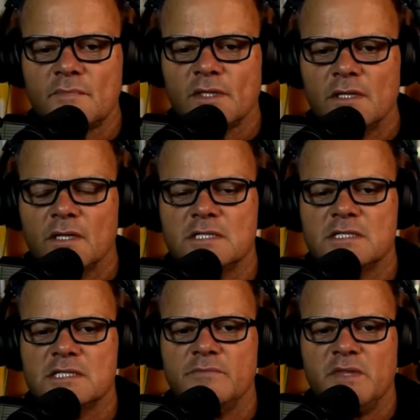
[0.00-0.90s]
because it's
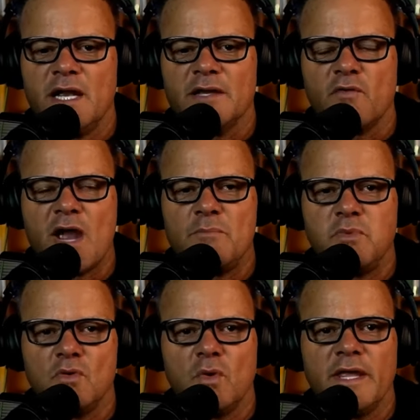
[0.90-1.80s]
something I
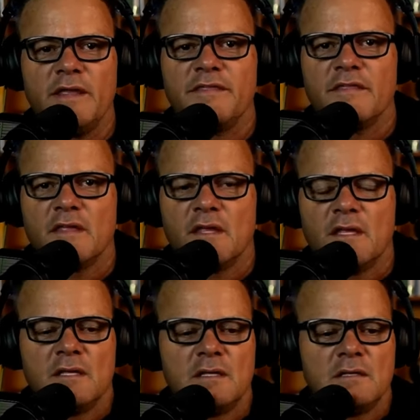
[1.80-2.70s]
grapple with
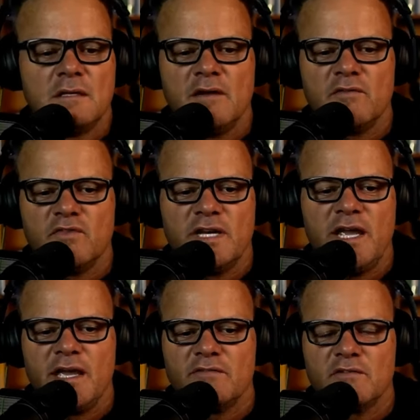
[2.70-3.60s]
every
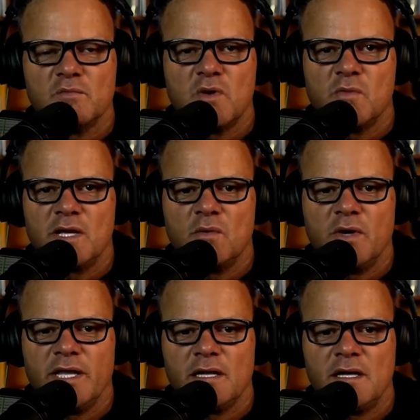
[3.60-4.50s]
day from the moment I
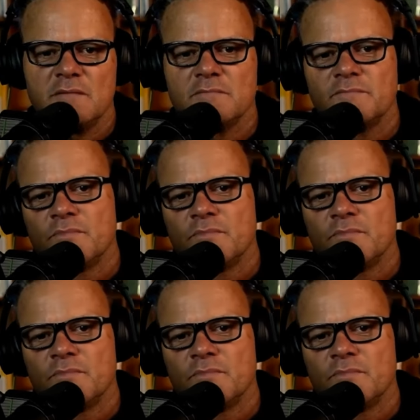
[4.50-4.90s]
wake up,